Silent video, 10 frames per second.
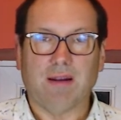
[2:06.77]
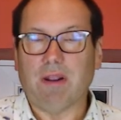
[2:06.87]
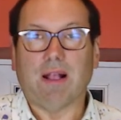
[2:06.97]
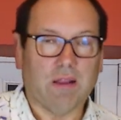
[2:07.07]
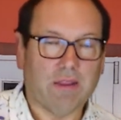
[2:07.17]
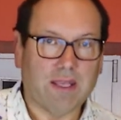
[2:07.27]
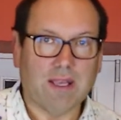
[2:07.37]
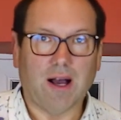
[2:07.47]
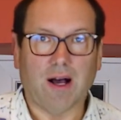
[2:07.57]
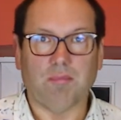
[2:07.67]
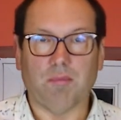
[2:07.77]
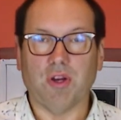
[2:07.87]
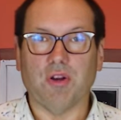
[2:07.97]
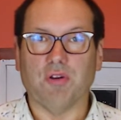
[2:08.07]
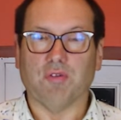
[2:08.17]
ill and they can't
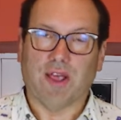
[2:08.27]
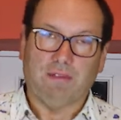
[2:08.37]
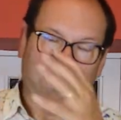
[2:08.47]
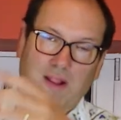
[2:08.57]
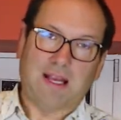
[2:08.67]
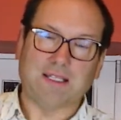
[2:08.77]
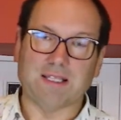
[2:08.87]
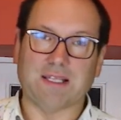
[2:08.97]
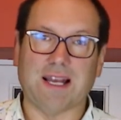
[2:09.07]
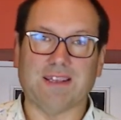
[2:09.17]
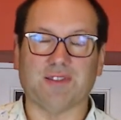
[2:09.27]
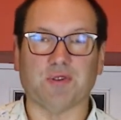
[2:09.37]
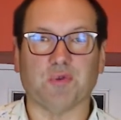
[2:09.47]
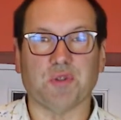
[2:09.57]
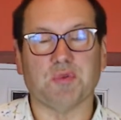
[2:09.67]
move, or their flight is
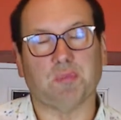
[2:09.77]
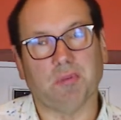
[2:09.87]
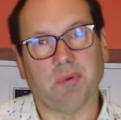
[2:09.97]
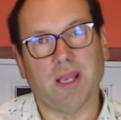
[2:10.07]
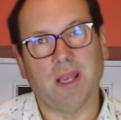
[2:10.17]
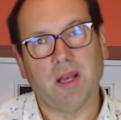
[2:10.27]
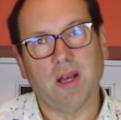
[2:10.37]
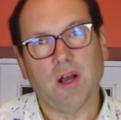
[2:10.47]
cancelled, which is probably